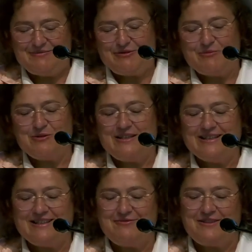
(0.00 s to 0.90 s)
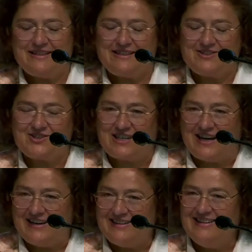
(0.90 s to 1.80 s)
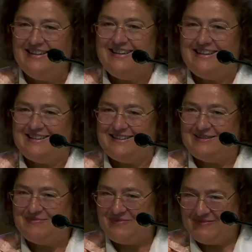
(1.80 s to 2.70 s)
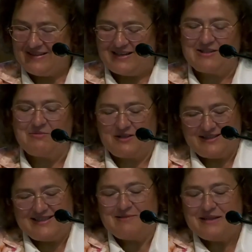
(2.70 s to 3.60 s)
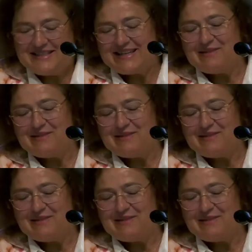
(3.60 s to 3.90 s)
statement by Stein as an encouraging goal.